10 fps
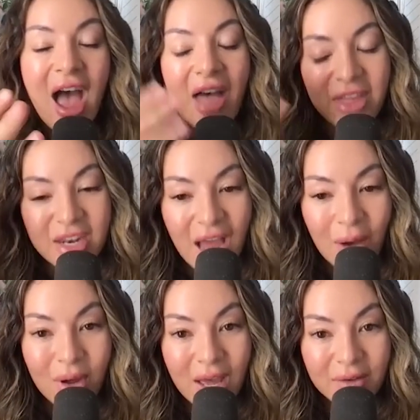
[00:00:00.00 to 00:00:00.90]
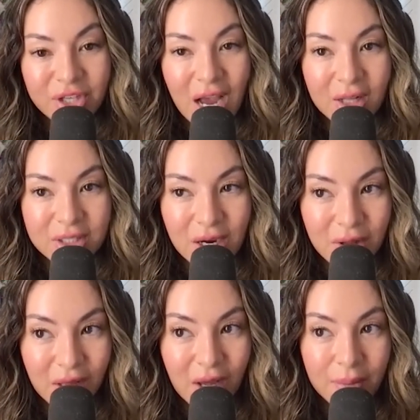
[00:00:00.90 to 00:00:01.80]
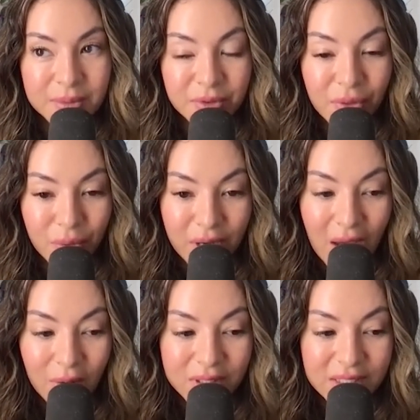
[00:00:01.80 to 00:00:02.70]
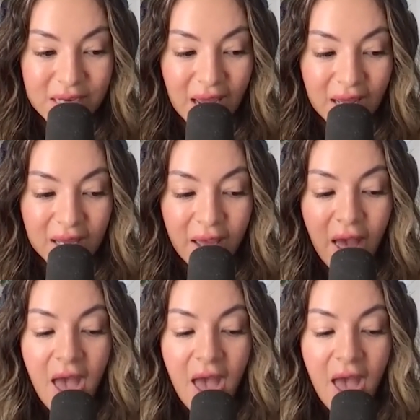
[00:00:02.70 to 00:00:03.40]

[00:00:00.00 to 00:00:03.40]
And then now I have childcare that comes for 3 hours a day.